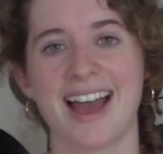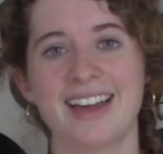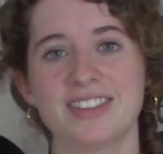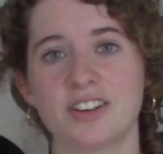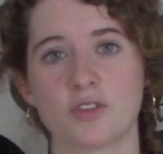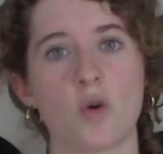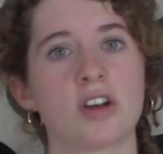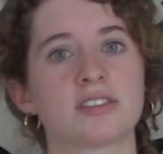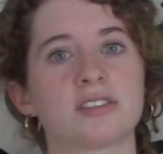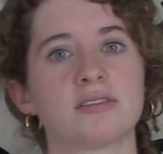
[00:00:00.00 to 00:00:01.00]
And then of
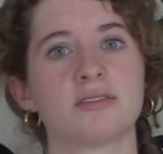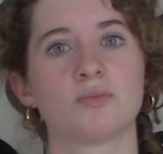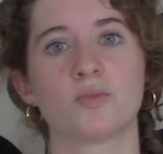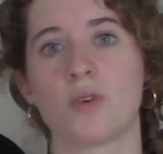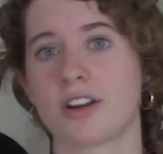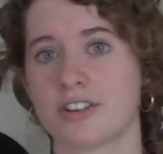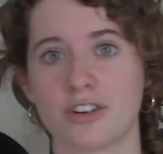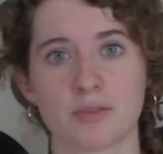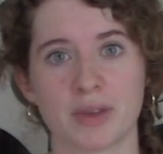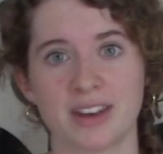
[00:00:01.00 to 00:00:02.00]
course, what are
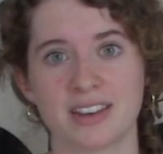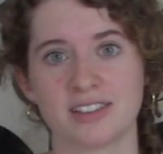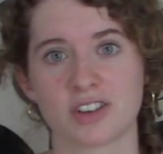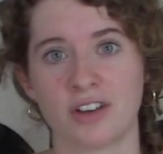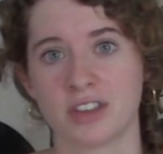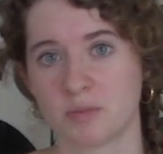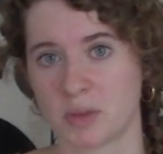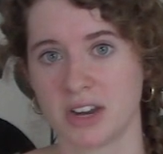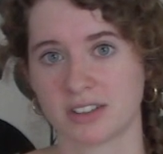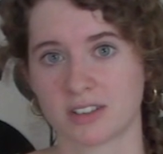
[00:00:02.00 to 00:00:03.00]
your opinions on the
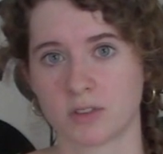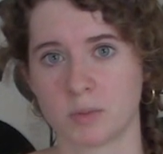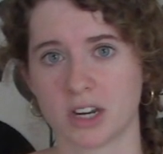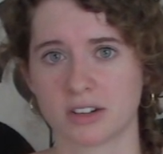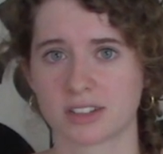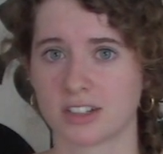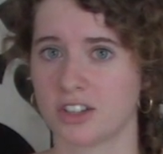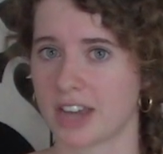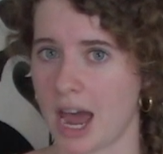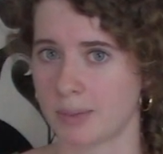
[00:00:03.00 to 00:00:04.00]
appearance of the beer? Does it
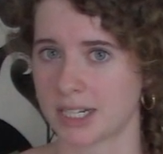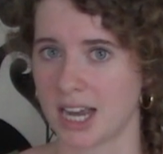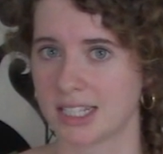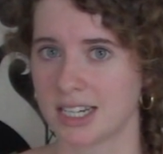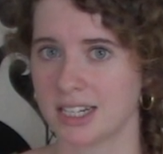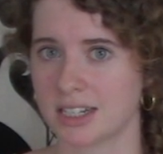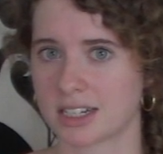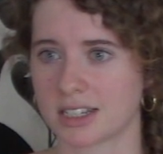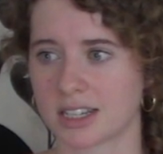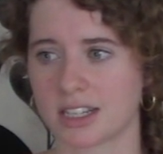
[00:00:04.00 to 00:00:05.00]
look appetizing?
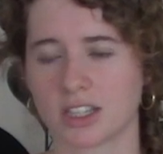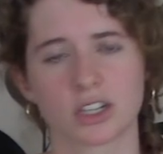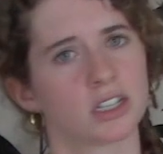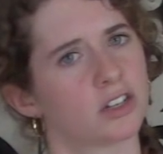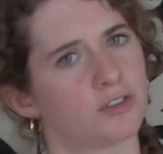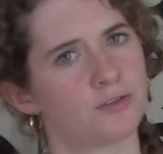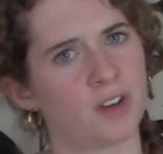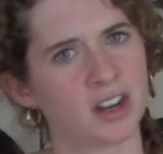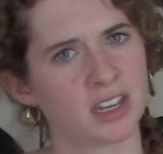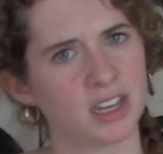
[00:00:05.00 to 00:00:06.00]
Does it look a little
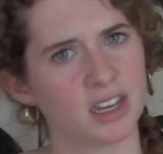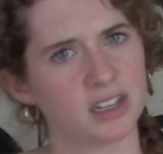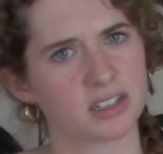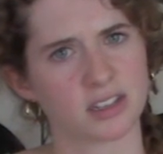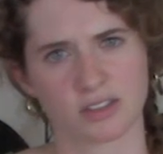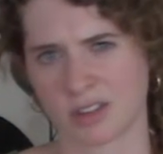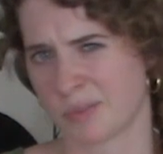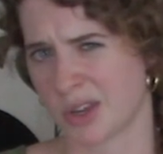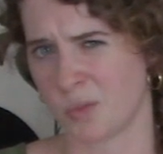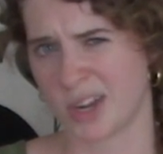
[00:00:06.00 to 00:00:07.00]
funky? Is there
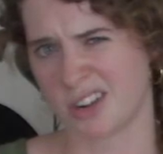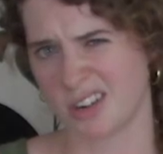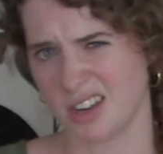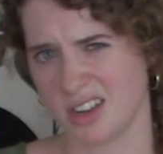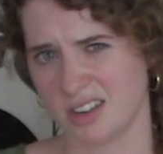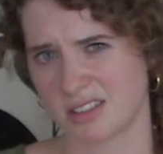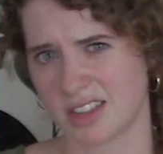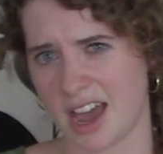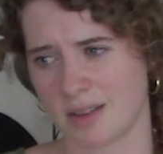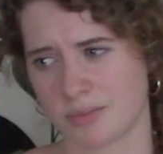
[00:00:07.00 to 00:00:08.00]
something weird in it?
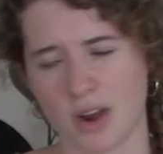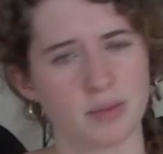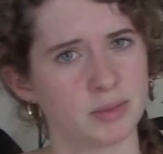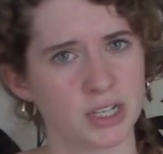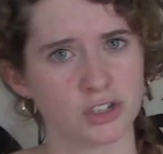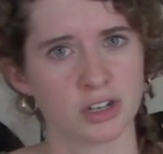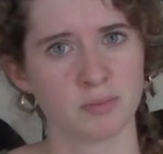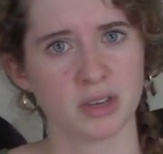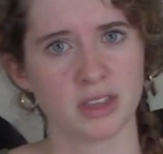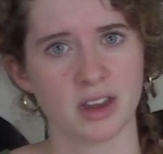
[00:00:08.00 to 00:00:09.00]
That probably
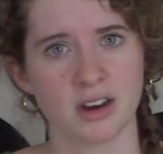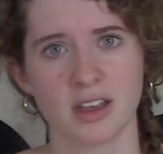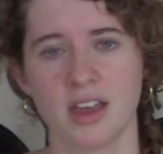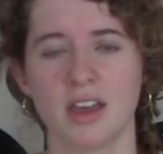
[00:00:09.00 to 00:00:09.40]
shouldn't be there.